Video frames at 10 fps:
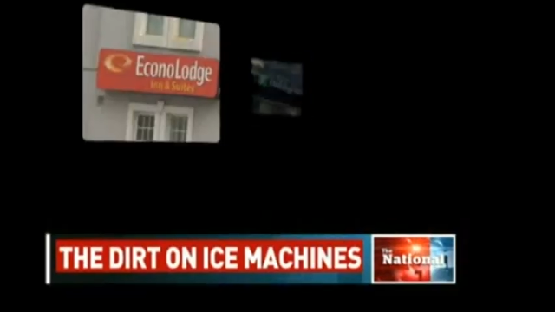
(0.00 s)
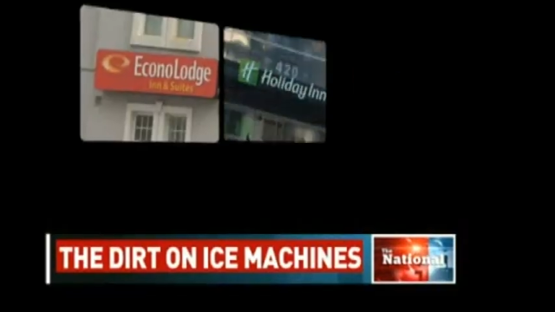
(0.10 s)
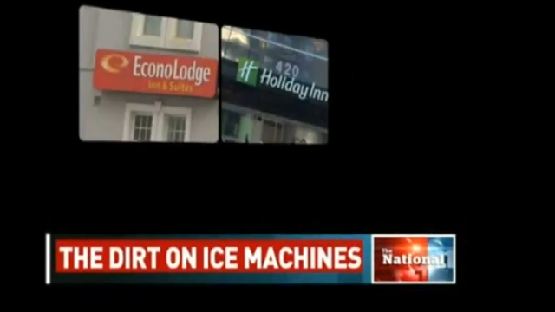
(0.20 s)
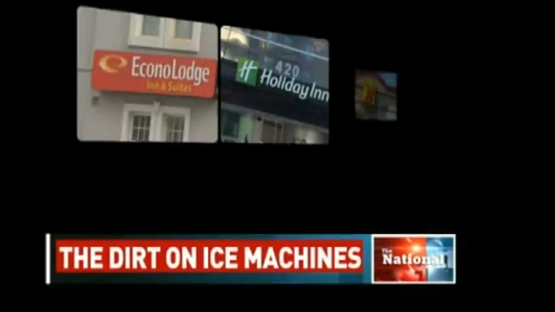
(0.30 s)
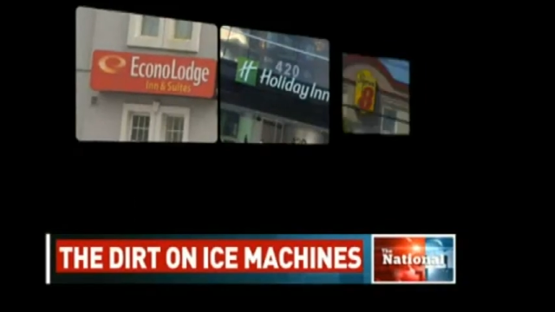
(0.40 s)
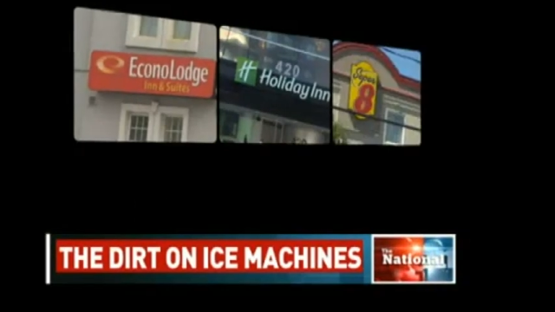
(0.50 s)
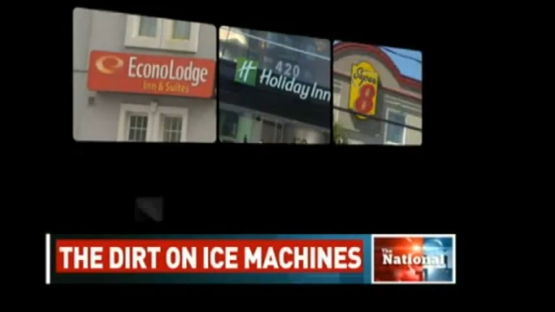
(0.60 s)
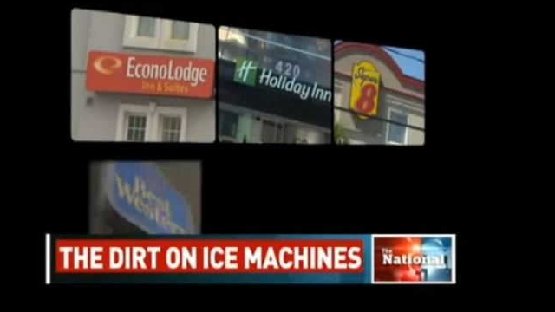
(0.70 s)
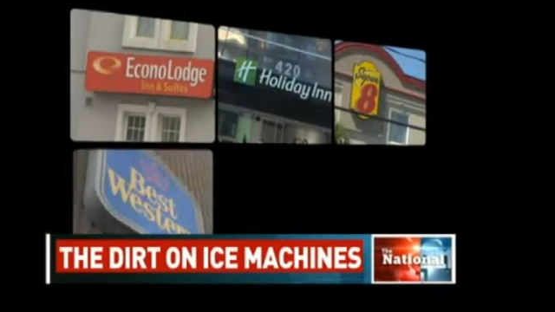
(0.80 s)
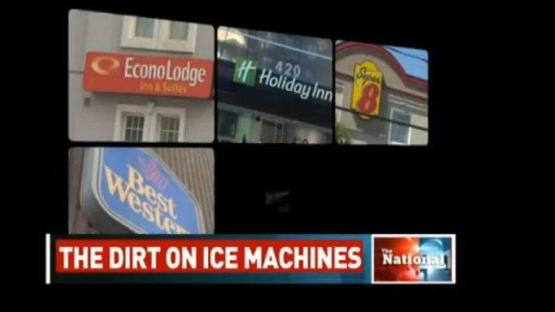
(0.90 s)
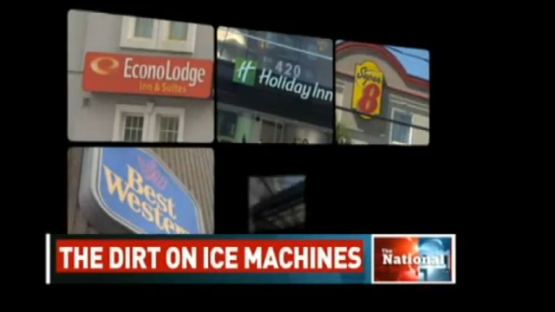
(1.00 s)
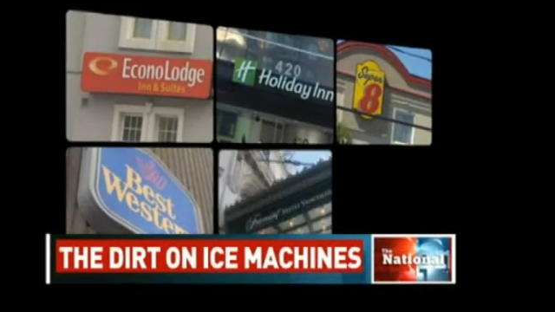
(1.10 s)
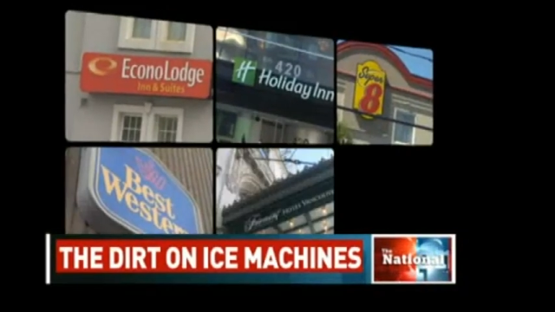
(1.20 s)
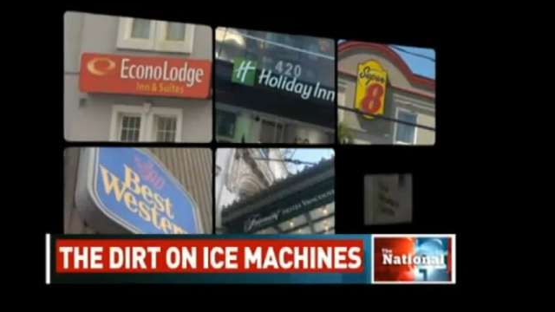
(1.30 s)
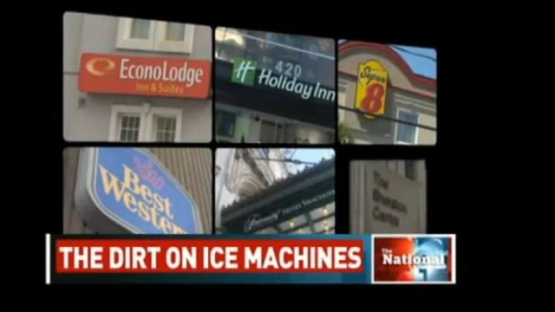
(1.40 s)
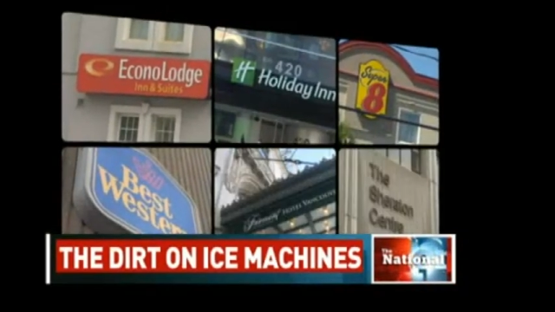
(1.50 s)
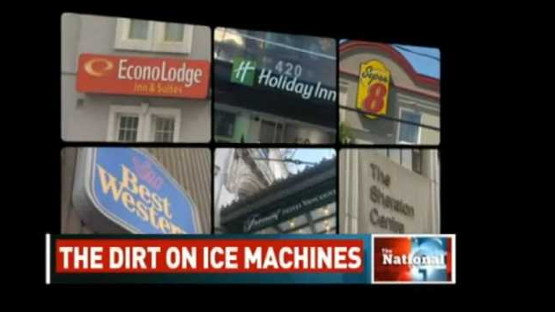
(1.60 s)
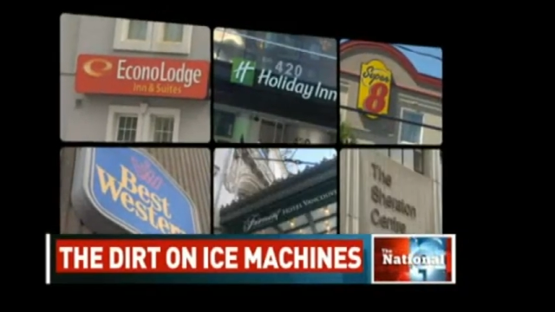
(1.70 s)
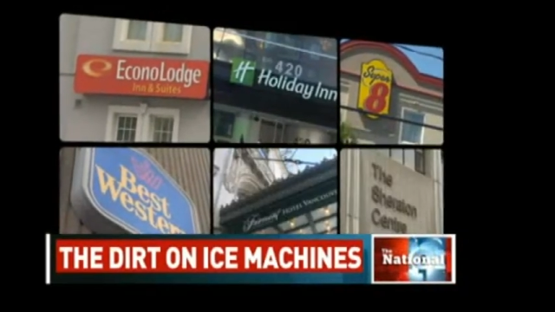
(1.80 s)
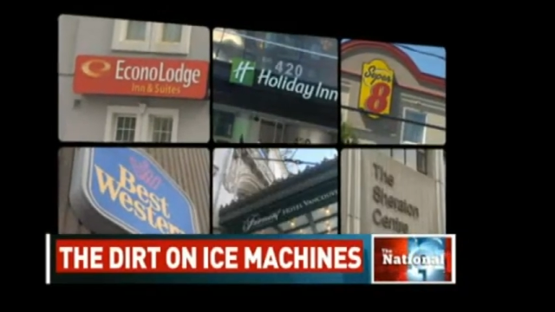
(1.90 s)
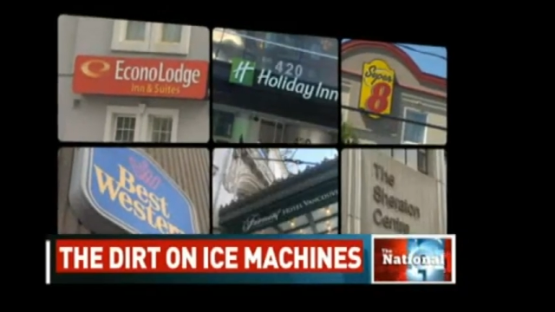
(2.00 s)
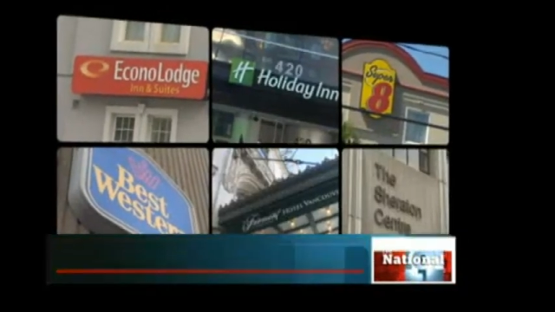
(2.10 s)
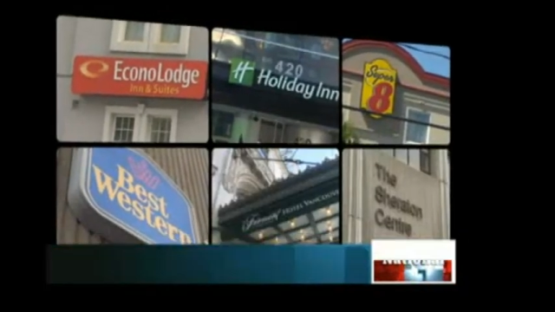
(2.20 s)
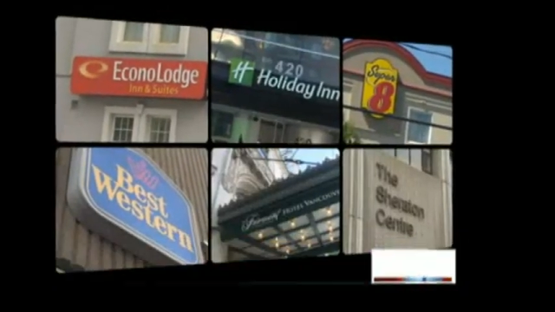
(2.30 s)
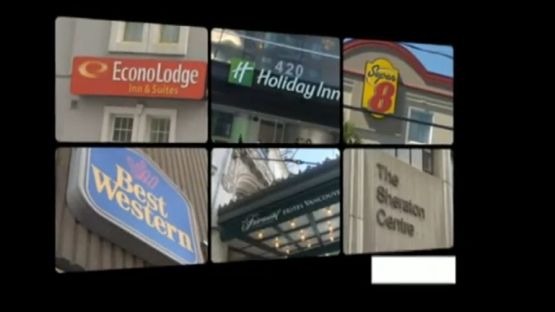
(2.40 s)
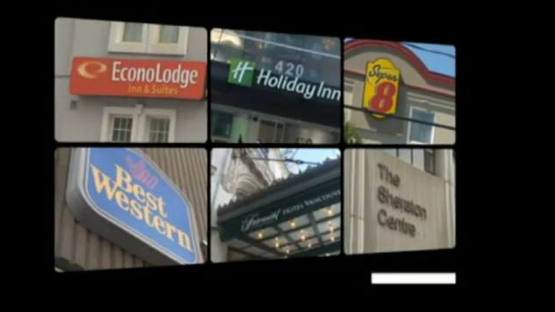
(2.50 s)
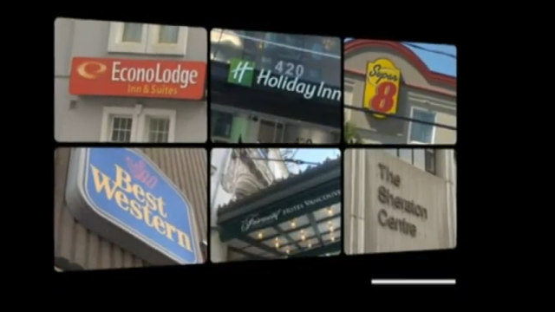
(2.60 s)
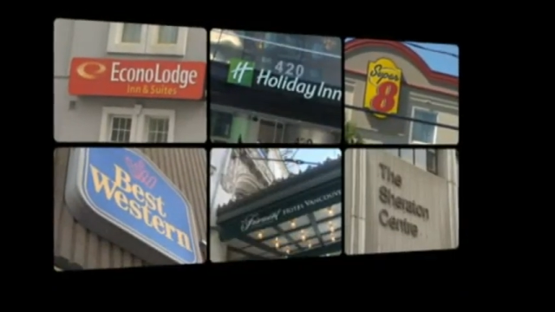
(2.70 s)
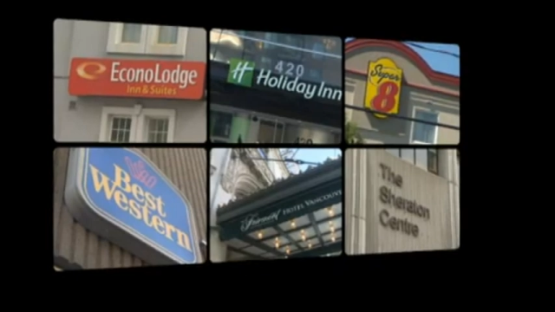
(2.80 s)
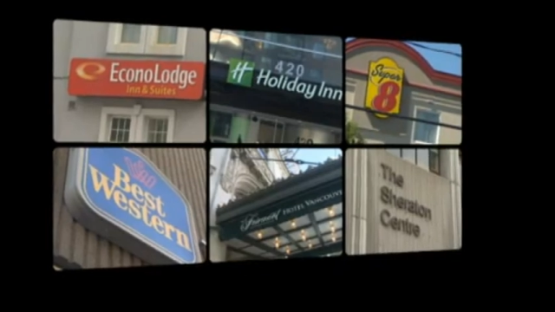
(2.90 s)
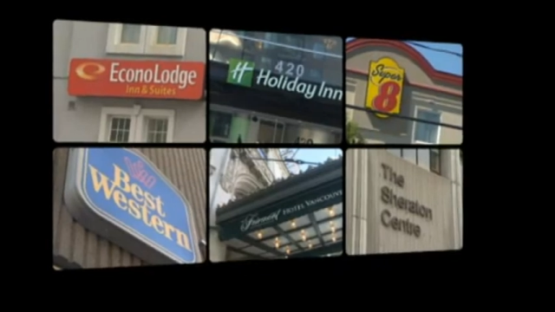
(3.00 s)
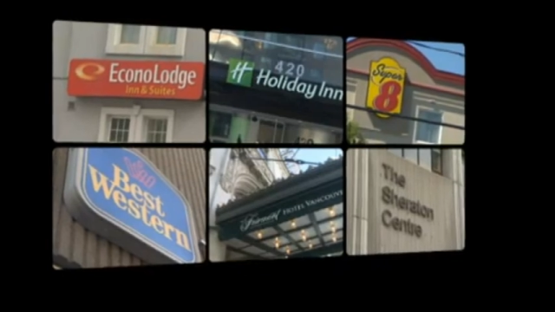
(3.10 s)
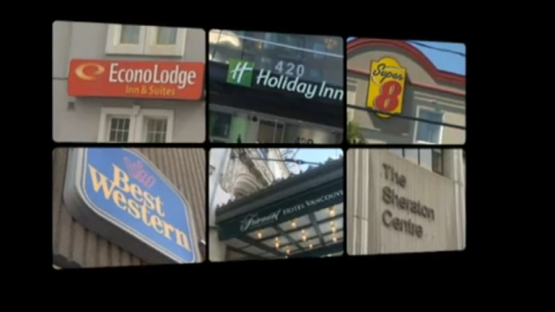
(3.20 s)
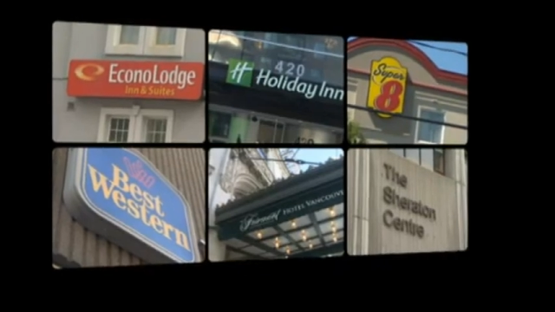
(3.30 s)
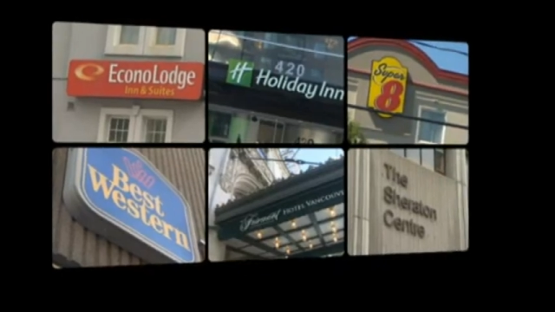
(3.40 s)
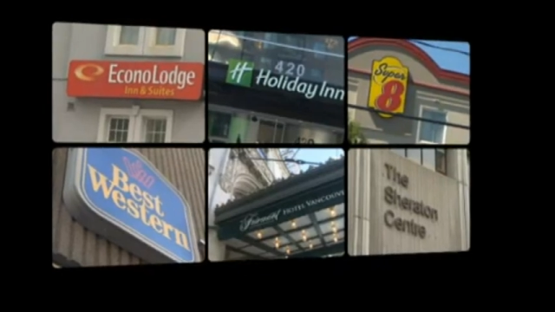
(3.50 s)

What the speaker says: Nobody's mouth can be seen.